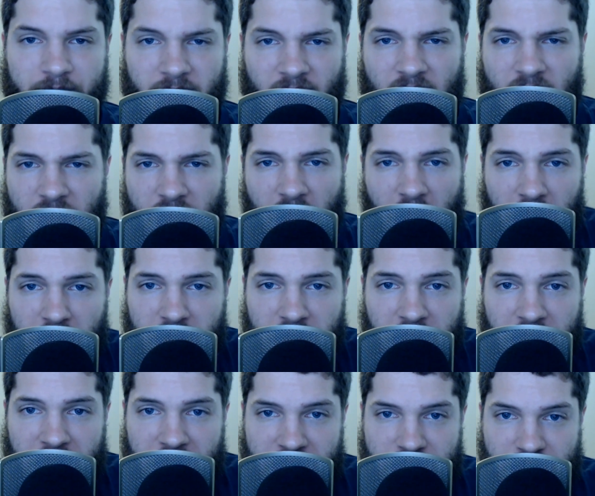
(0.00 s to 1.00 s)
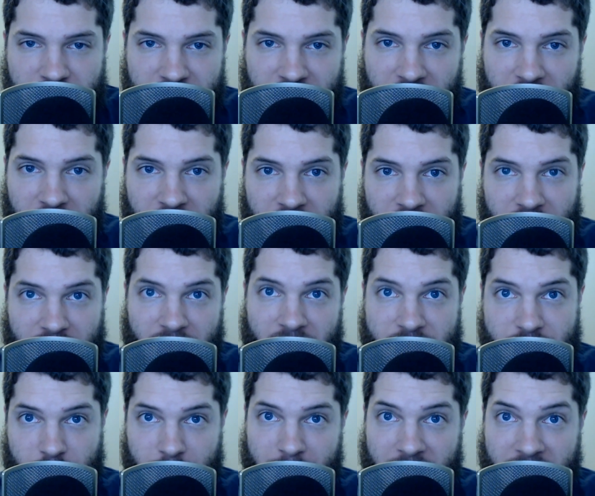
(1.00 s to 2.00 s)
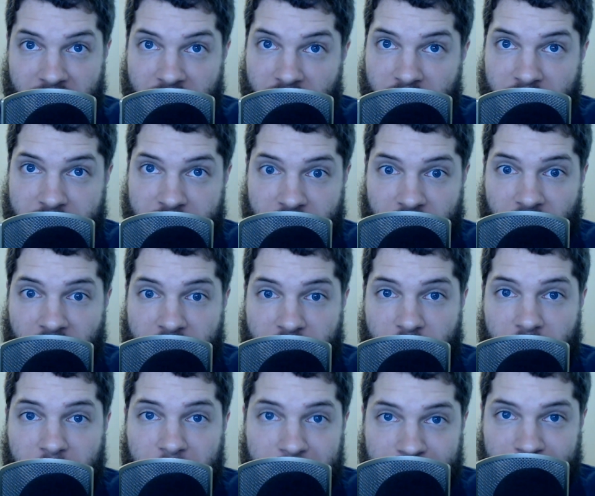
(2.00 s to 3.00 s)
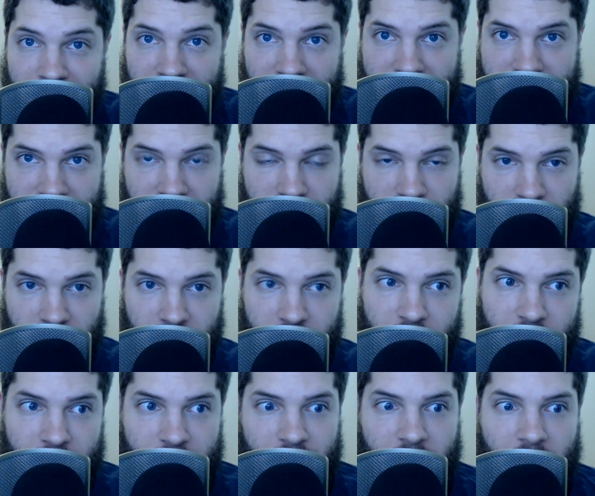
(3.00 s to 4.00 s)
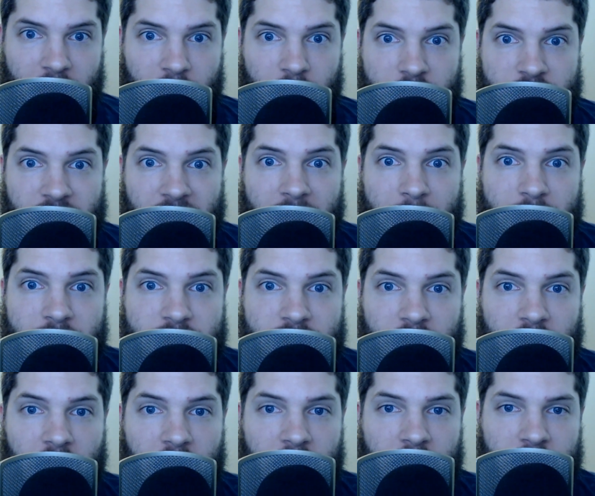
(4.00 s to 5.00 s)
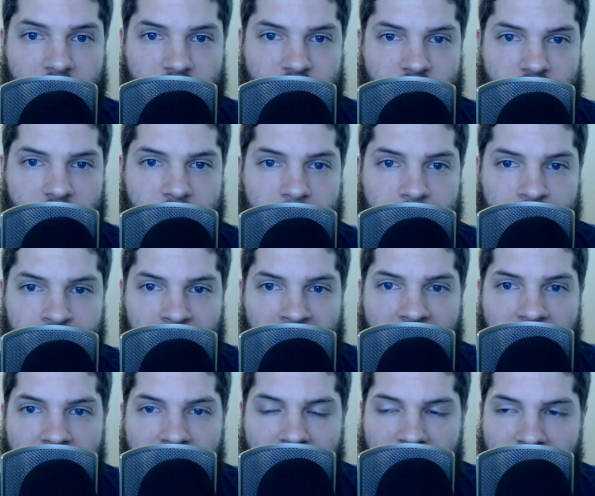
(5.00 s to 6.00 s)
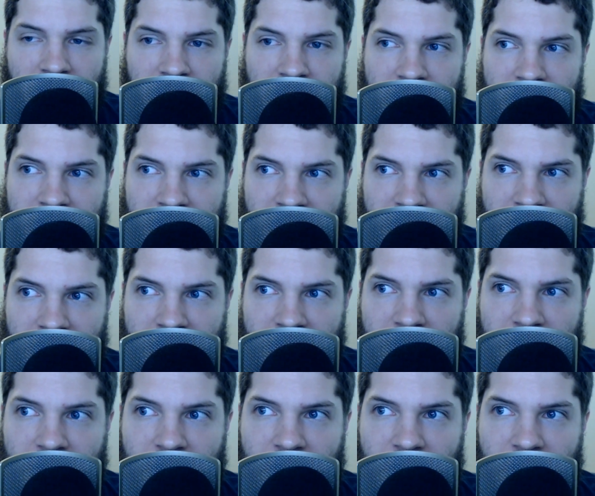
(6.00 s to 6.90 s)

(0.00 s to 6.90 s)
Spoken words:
Other than the generic, this will be here forever syndrome, which happens a lot on YouTube. The